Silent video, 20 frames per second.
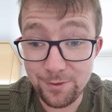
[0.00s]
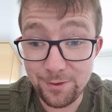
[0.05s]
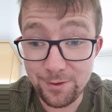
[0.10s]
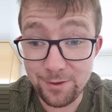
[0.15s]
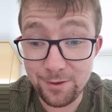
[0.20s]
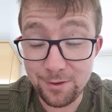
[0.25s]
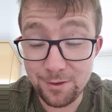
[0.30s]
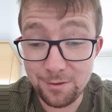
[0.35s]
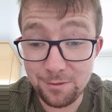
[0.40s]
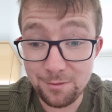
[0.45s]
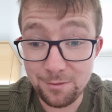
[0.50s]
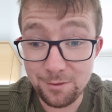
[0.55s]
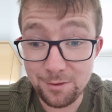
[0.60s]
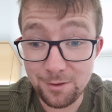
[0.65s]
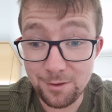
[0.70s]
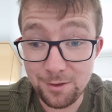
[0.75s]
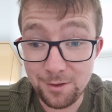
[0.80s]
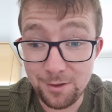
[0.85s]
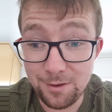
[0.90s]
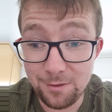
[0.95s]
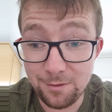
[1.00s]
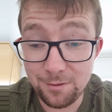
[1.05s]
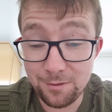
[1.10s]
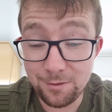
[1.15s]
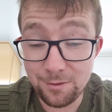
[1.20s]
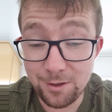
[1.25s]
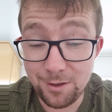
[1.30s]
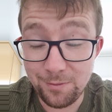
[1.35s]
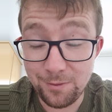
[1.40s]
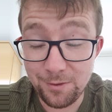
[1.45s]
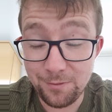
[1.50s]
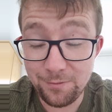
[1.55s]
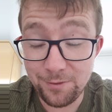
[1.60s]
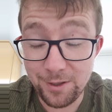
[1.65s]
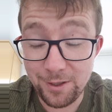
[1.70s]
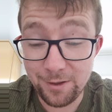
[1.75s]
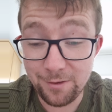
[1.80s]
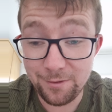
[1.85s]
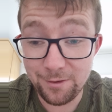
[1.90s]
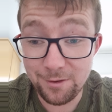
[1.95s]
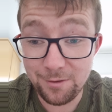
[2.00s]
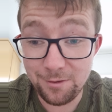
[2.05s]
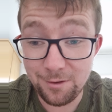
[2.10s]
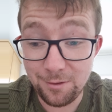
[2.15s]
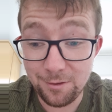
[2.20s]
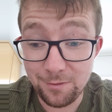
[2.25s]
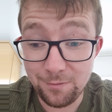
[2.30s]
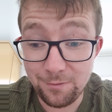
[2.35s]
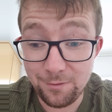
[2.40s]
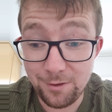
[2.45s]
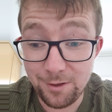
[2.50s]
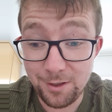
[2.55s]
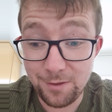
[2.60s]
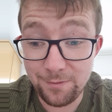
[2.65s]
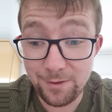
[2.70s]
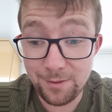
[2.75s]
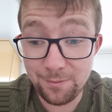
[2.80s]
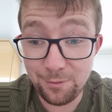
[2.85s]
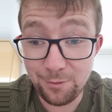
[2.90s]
You know, he's top of the FedEx now on the final event.